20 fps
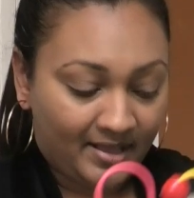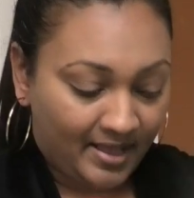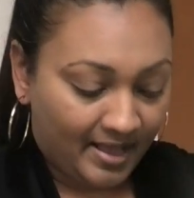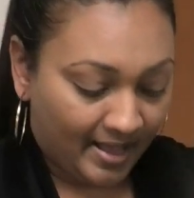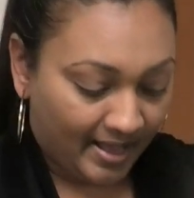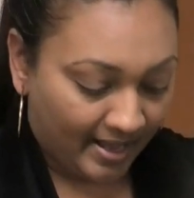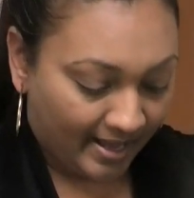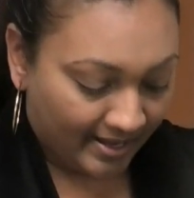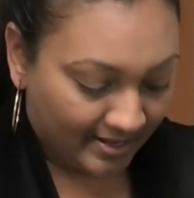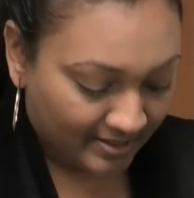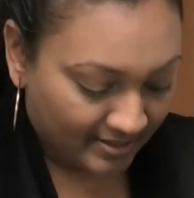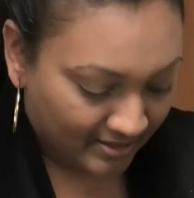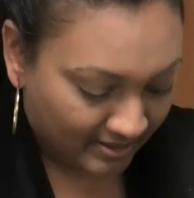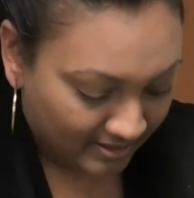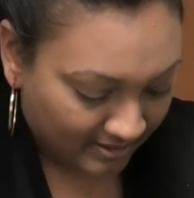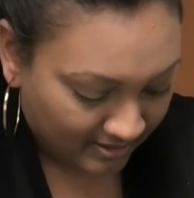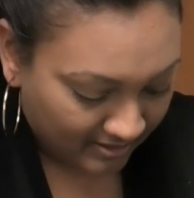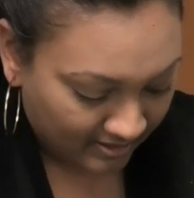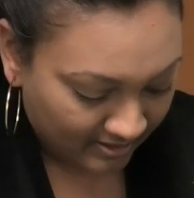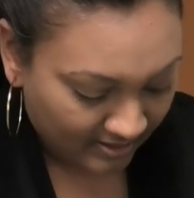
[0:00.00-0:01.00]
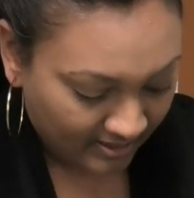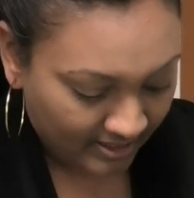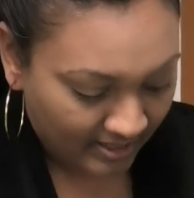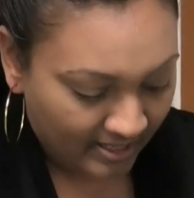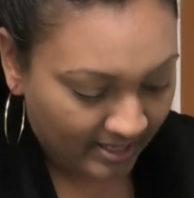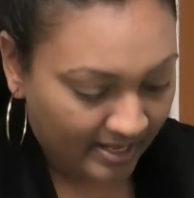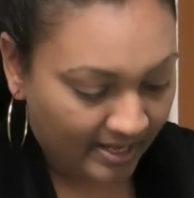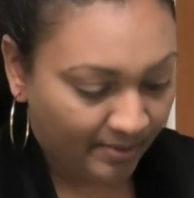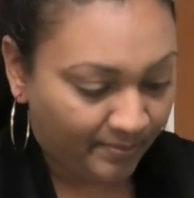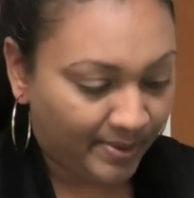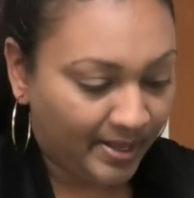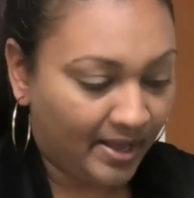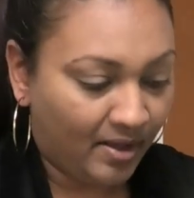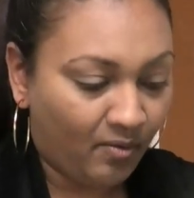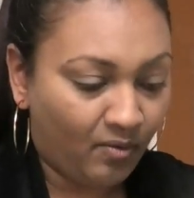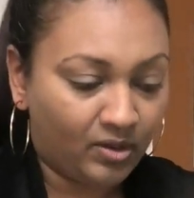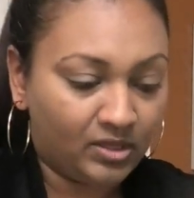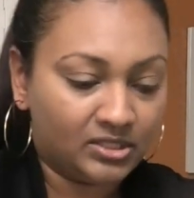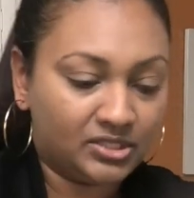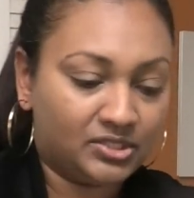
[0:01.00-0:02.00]
And here we
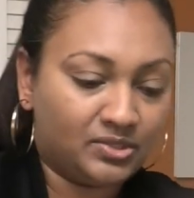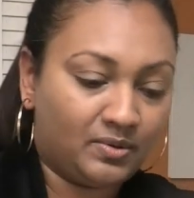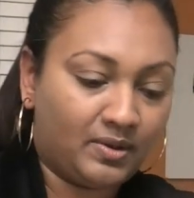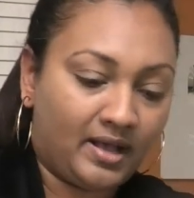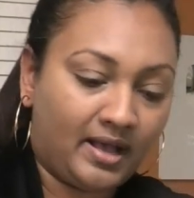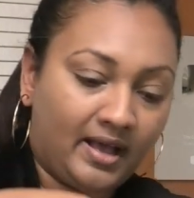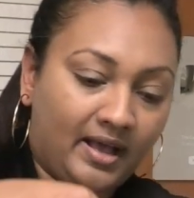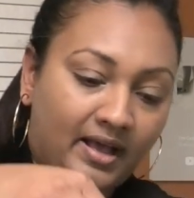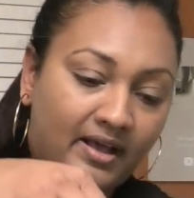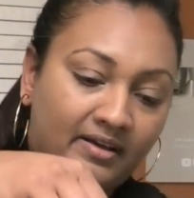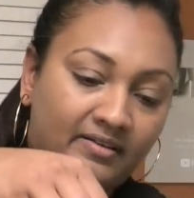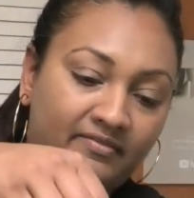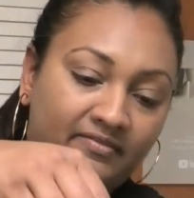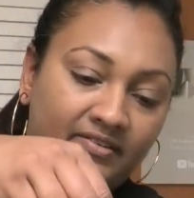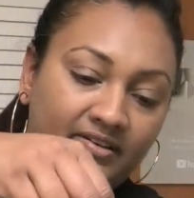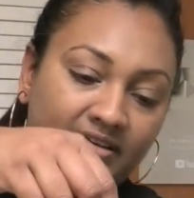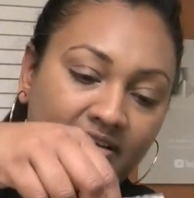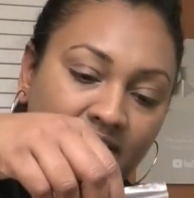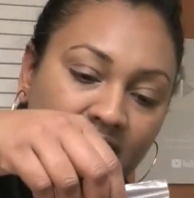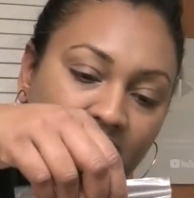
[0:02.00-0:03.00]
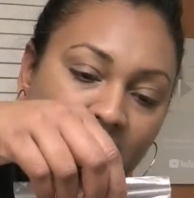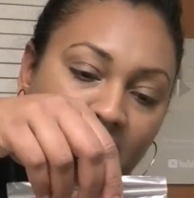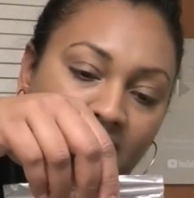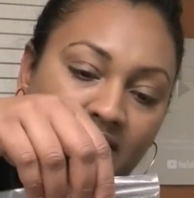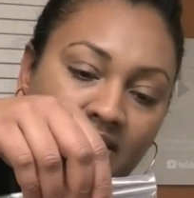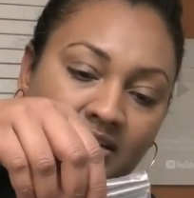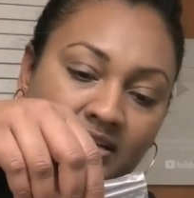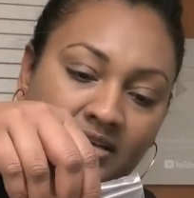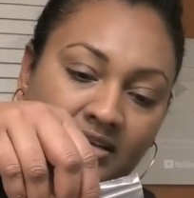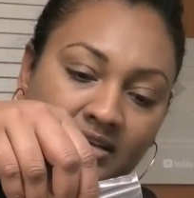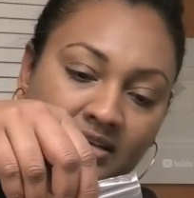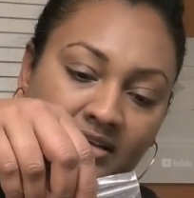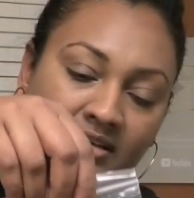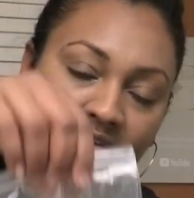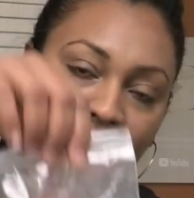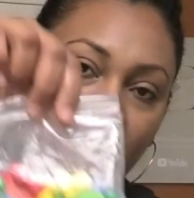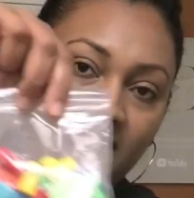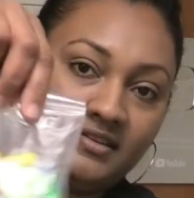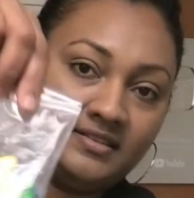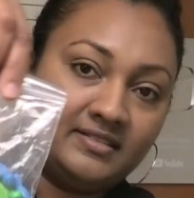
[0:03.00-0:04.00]
also have
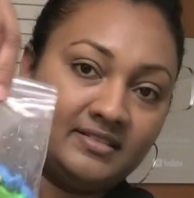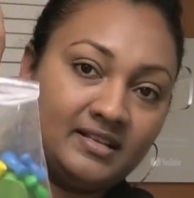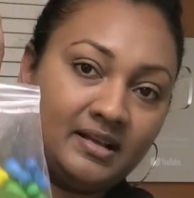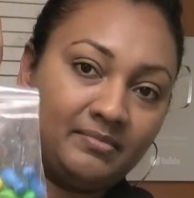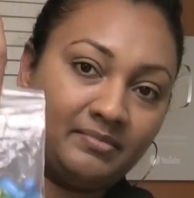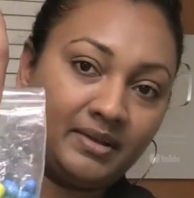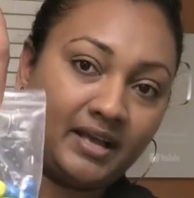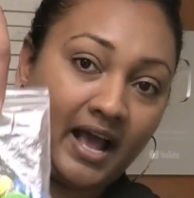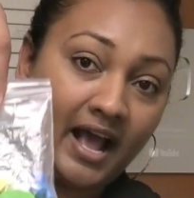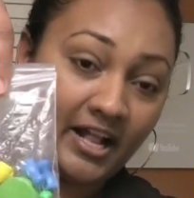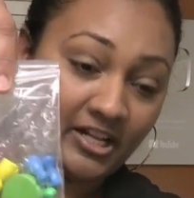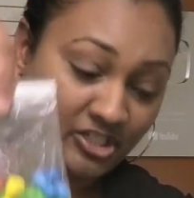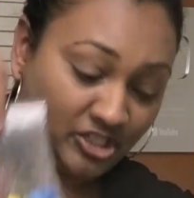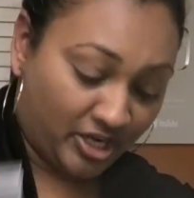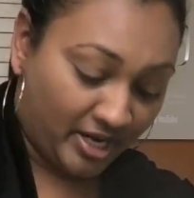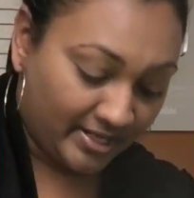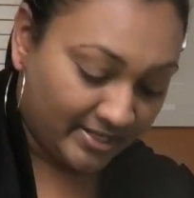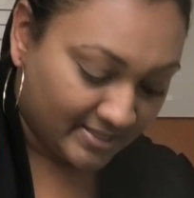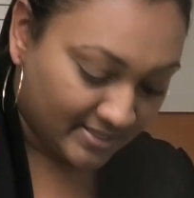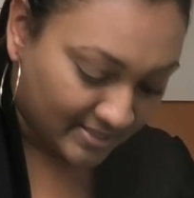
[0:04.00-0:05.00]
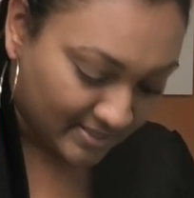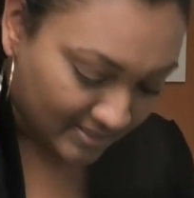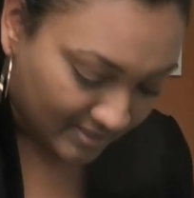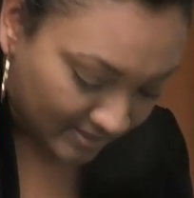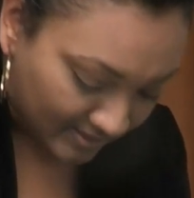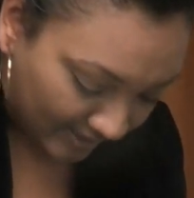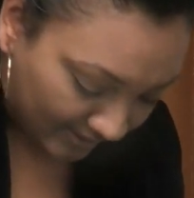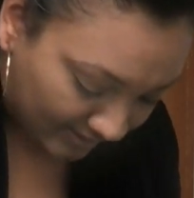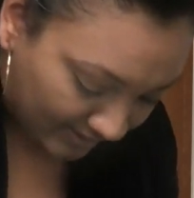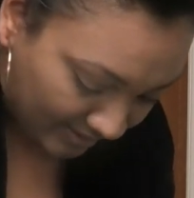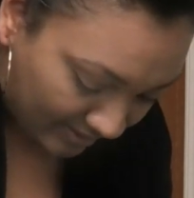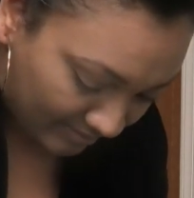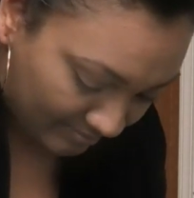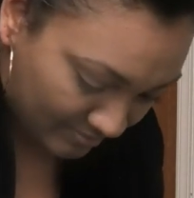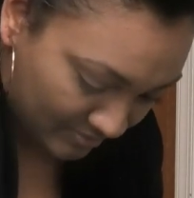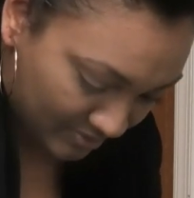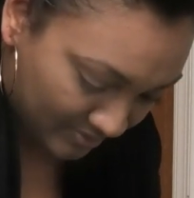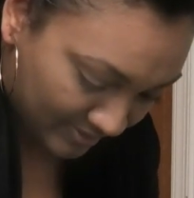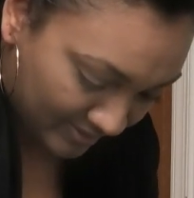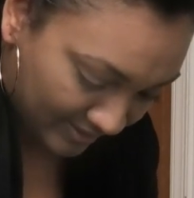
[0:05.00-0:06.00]
some gadgets that
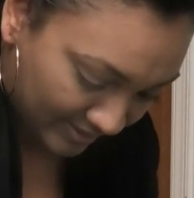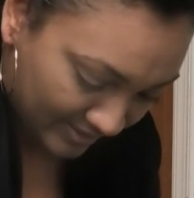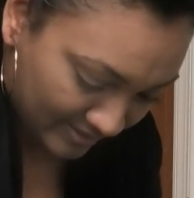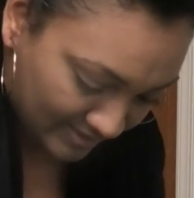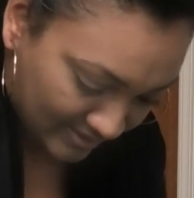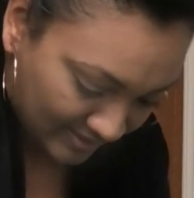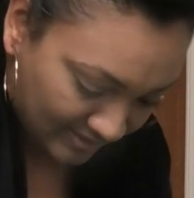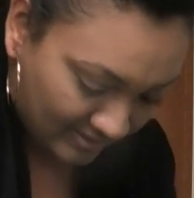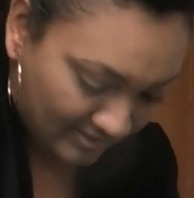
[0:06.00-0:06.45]
comes with it,